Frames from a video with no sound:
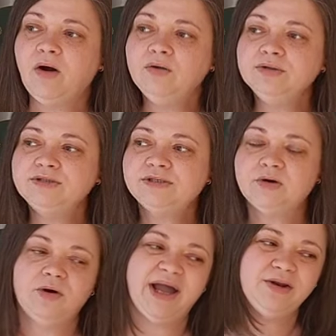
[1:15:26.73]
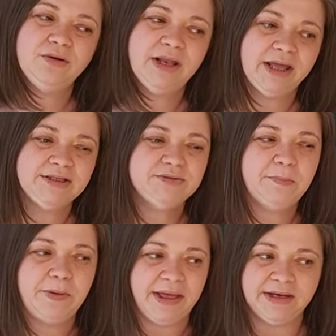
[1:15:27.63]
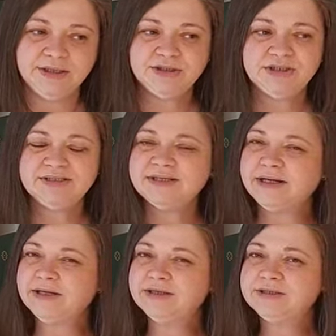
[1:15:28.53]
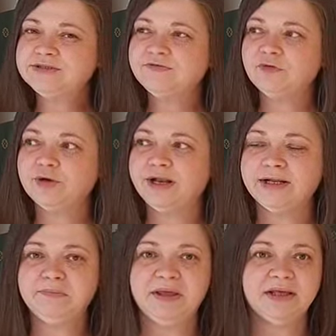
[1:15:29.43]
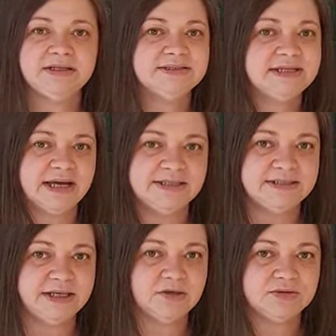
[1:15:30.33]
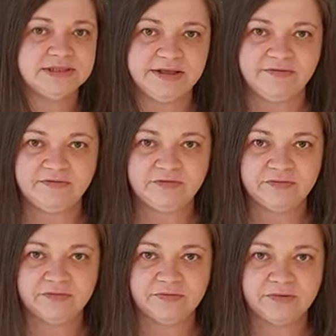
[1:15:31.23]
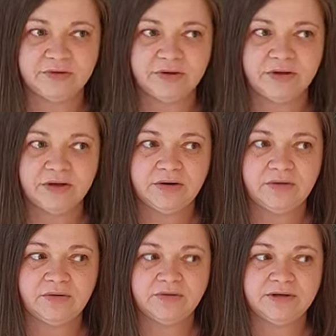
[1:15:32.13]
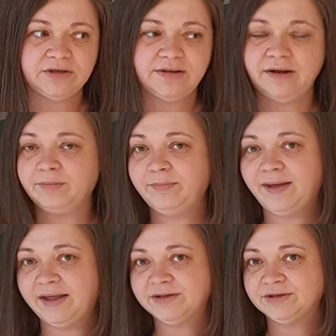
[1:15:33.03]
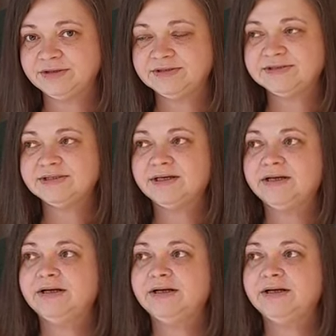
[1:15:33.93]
Also, I don't like to banish designers for not being size inclusive on their patterns.